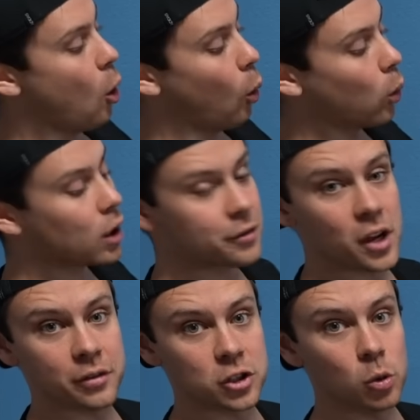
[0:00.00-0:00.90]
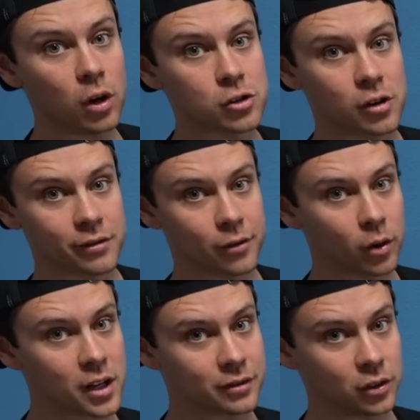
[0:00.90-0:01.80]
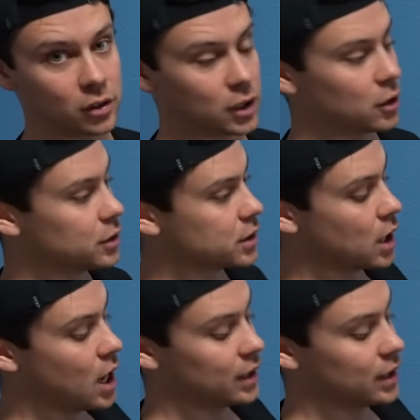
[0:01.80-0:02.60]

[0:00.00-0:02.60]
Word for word: or if you have 240 volt loads,